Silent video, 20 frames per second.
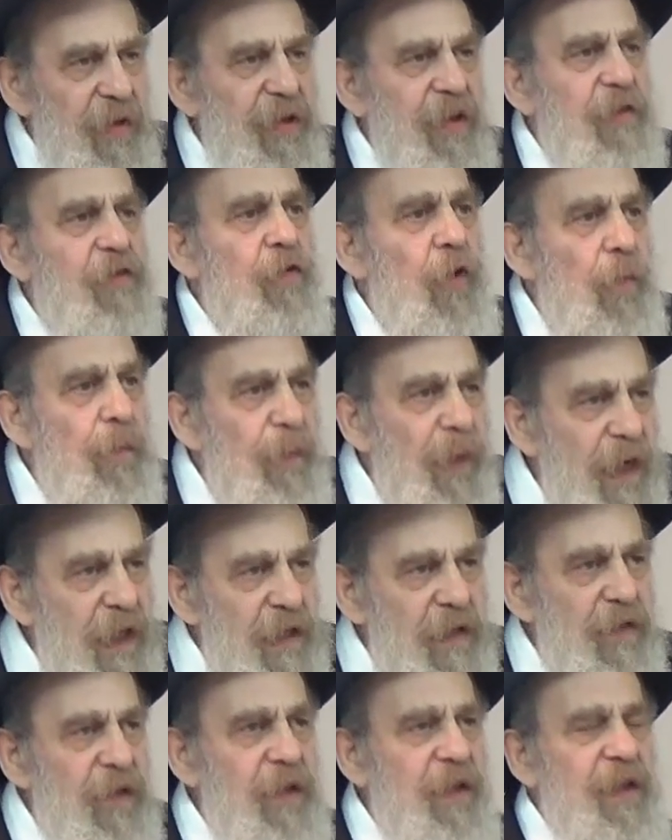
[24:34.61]
There's no part
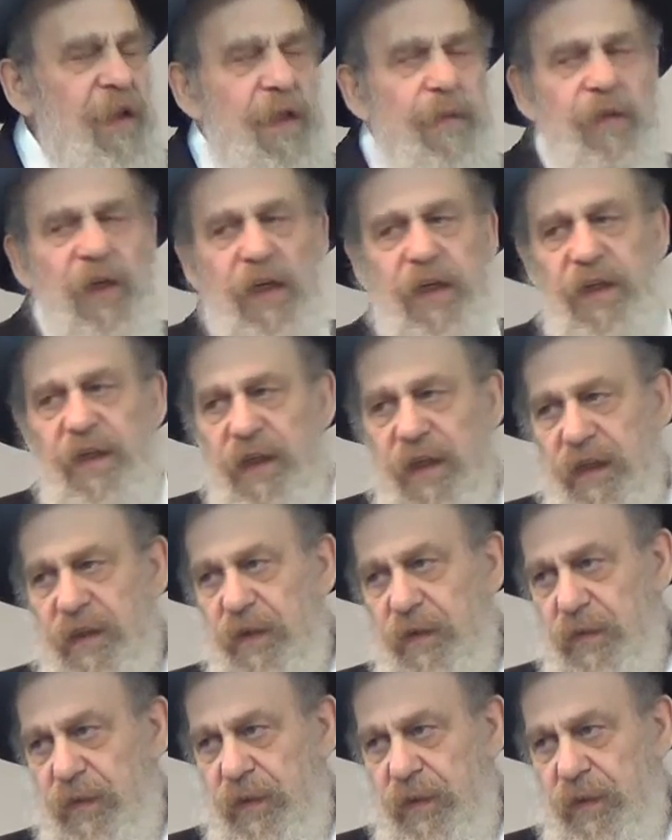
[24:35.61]
of Torah that I'm not connected with.